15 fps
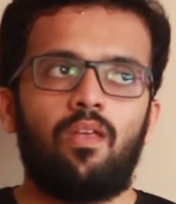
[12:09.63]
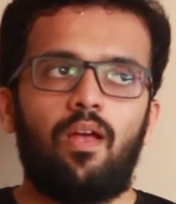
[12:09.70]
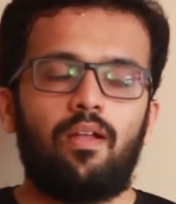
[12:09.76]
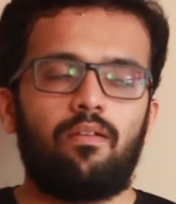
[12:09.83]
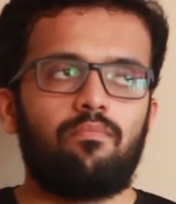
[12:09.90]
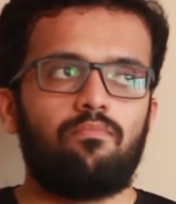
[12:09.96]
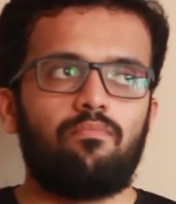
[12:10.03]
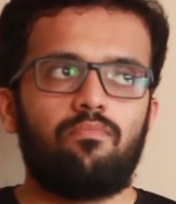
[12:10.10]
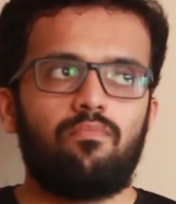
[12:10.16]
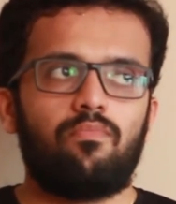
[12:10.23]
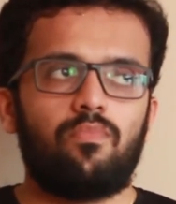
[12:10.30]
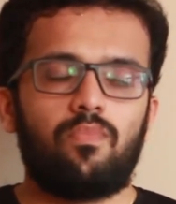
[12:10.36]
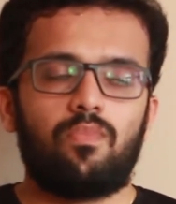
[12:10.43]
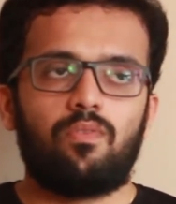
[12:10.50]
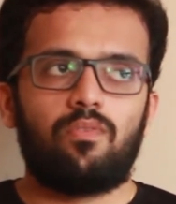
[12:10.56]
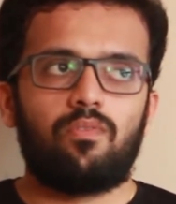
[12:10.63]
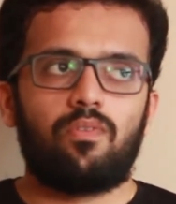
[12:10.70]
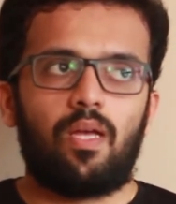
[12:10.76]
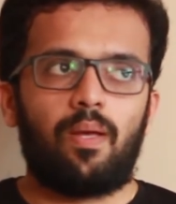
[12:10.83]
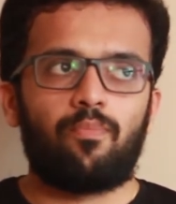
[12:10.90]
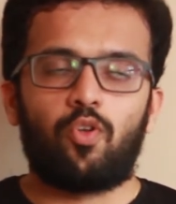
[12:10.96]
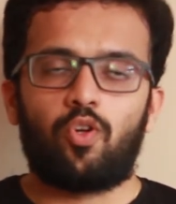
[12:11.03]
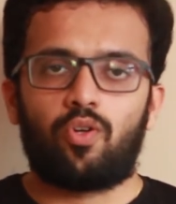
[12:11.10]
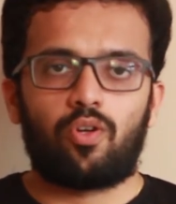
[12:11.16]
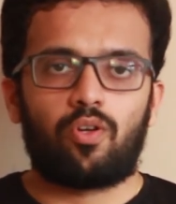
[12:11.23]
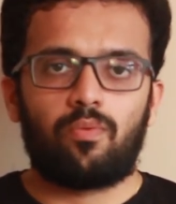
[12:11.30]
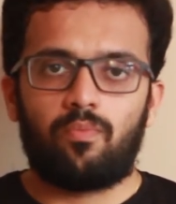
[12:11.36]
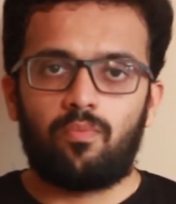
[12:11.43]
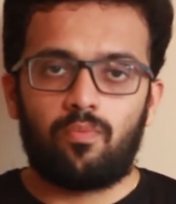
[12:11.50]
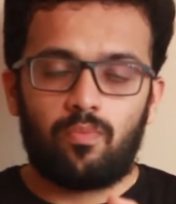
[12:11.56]
And I'm not
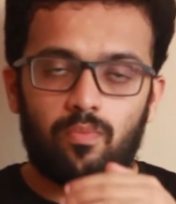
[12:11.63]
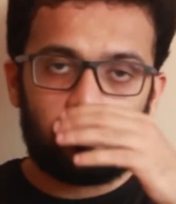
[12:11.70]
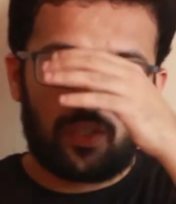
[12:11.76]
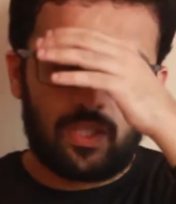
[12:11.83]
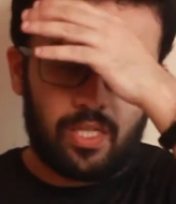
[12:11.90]
talking